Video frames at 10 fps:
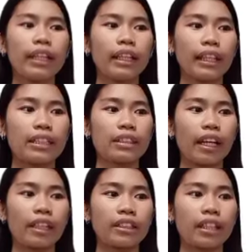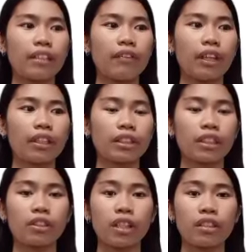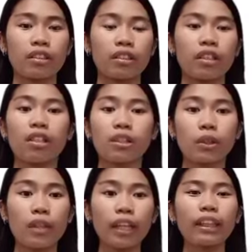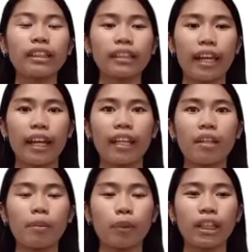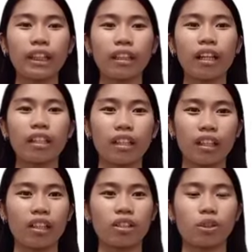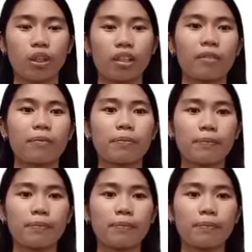real insights and events and trends. So that is a political caricature.